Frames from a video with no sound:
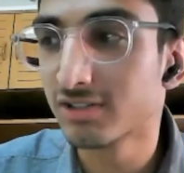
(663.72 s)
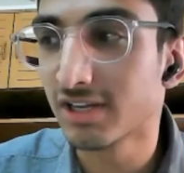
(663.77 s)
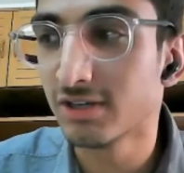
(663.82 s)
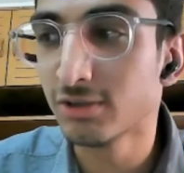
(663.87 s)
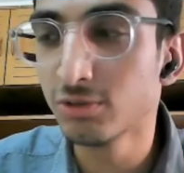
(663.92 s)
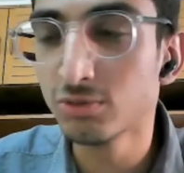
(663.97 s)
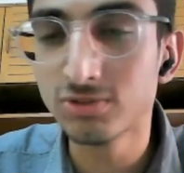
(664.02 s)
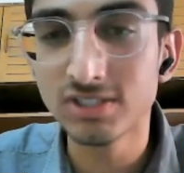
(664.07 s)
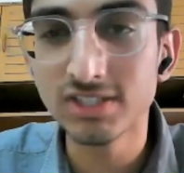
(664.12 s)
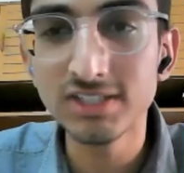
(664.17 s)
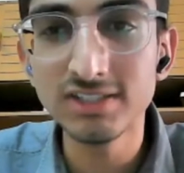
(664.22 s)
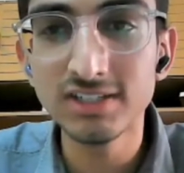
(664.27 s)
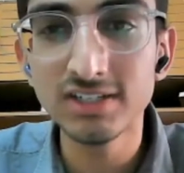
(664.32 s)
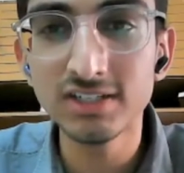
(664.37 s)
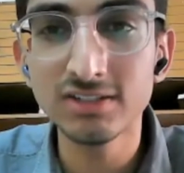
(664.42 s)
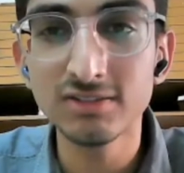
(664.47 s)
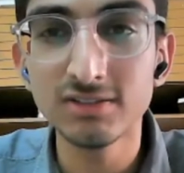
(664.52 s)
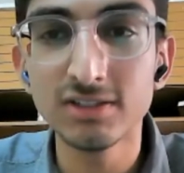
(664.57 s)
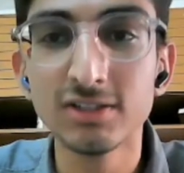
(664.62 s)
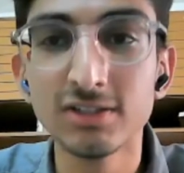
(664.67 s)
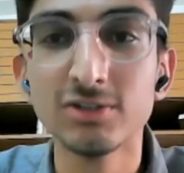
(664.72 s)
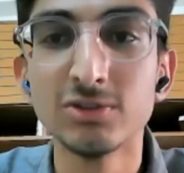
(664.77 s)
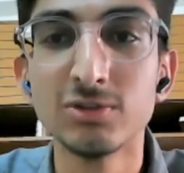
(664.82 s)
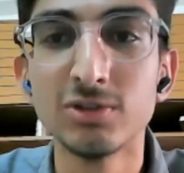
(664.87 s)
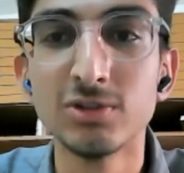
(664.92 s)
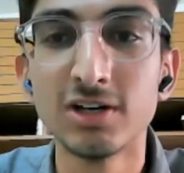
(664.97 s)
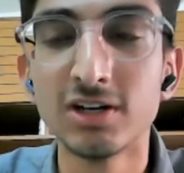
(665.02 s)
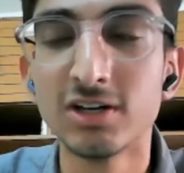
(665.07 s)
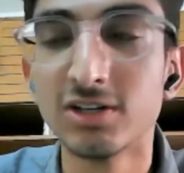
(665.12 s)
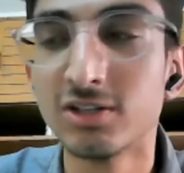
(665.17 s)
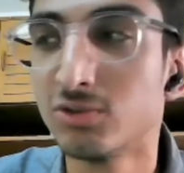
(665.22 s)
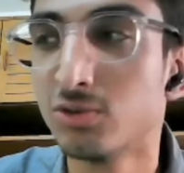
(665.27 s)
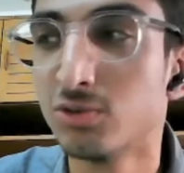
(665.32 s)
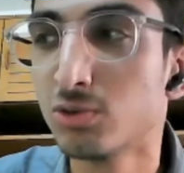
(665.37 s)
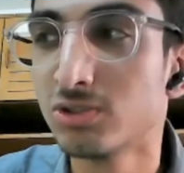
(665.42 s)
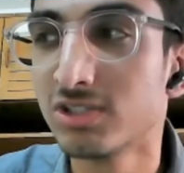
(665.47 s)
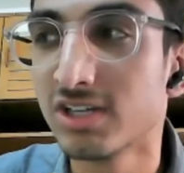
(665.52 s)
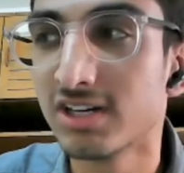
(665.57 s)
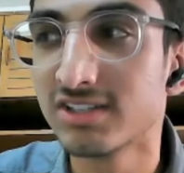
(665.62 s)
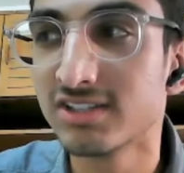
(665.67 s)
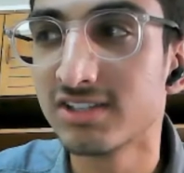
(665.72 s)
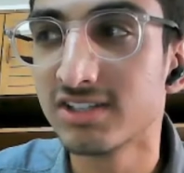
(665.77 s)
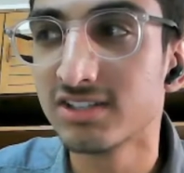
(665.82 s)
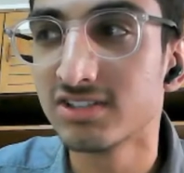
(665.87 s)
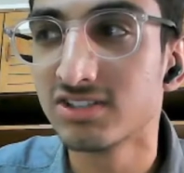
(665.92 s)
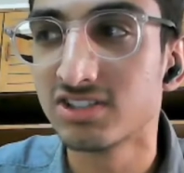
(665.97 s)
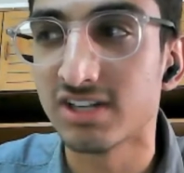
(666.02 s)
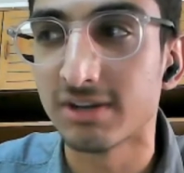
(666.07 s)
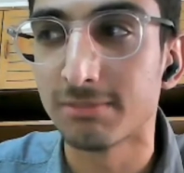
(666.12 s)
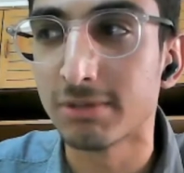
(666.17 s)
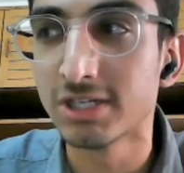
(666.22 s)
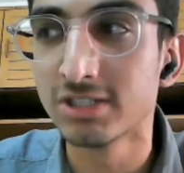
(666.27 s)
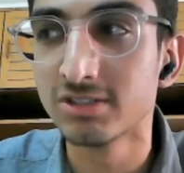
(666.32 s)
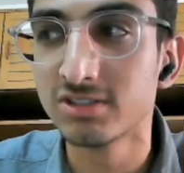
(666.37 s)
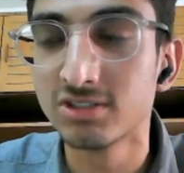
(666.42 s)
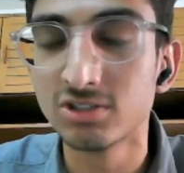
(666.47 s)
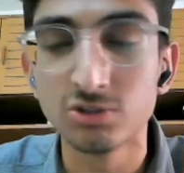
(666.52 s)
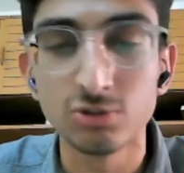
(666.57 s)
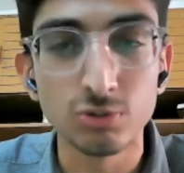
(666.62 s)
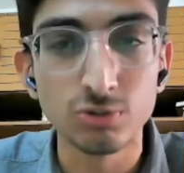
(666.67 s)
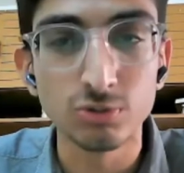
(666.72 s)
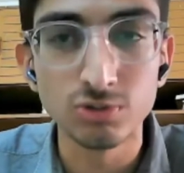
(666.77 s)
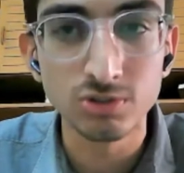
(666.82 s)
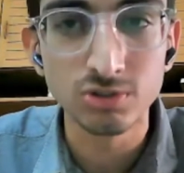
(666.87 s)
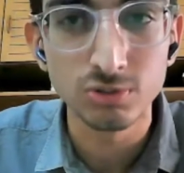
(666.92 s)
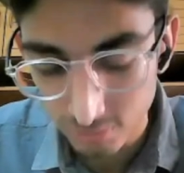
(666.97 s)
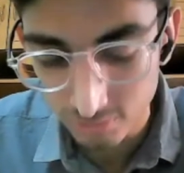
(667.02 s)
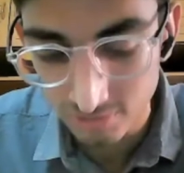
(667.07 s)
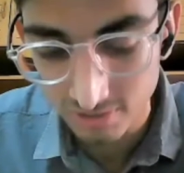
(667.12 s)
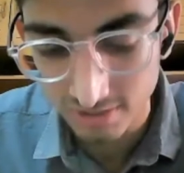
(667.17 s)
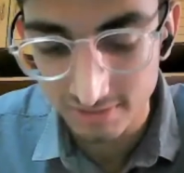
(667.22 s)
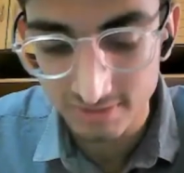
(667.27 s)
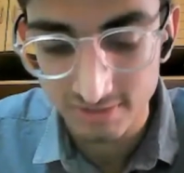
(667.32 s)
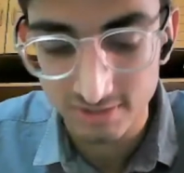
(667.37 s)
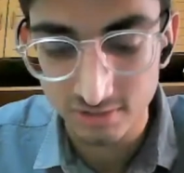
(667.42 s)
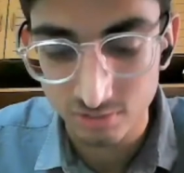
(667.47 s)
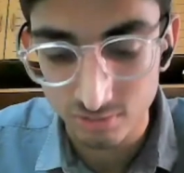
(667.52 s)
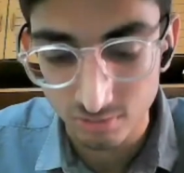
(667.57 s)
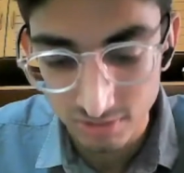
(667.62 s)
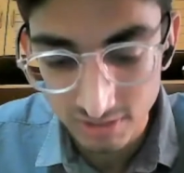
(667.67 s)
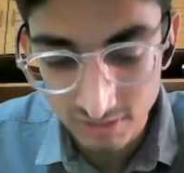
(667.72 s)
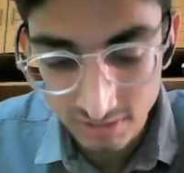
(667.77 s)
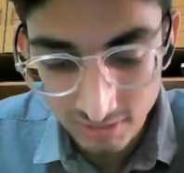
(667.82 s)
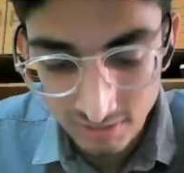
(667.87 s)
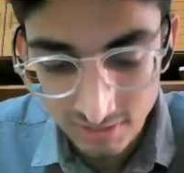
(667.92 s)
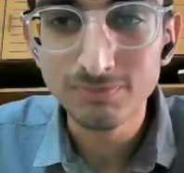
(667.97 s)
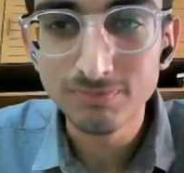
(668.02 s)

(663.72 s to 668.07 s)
can you say that those are the stepping stones to your success today?